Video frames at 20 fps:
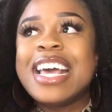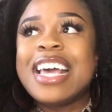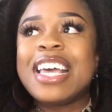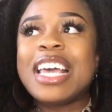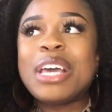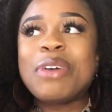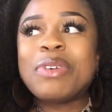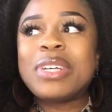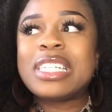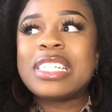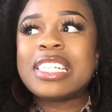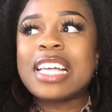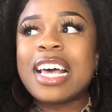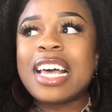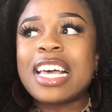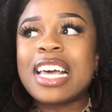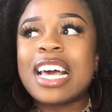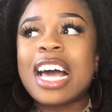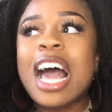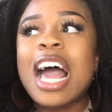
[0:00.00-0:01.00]
he was
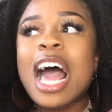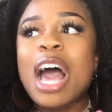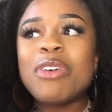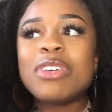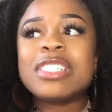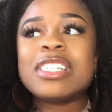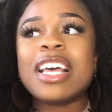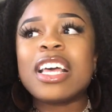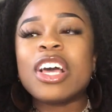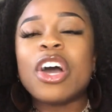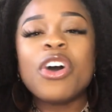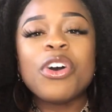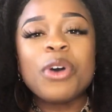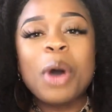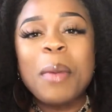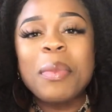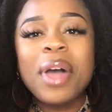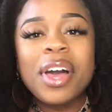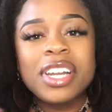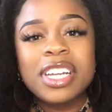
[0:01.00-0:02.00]
like, I was like, oh,
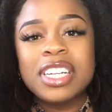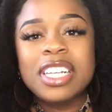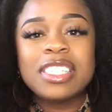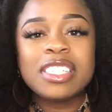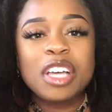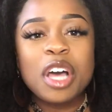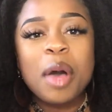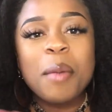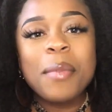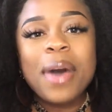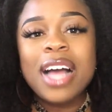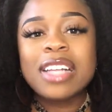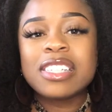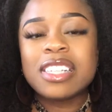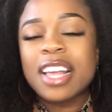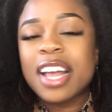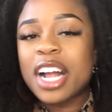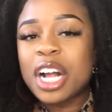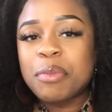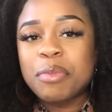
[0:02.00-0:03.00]
I'm not gonna need to come back
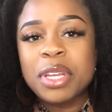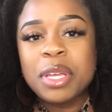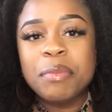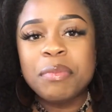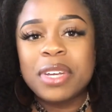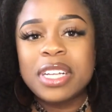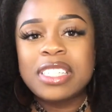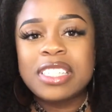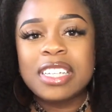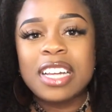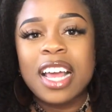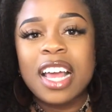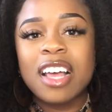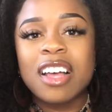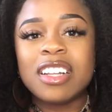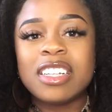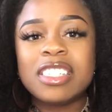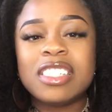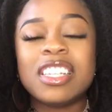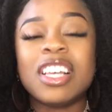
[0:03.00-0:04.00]
to the Airbnb today
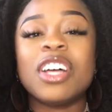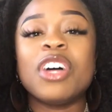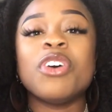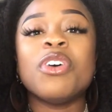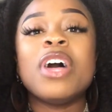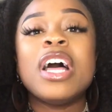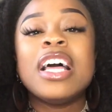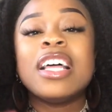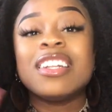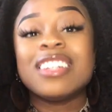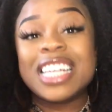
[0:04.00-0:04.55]
until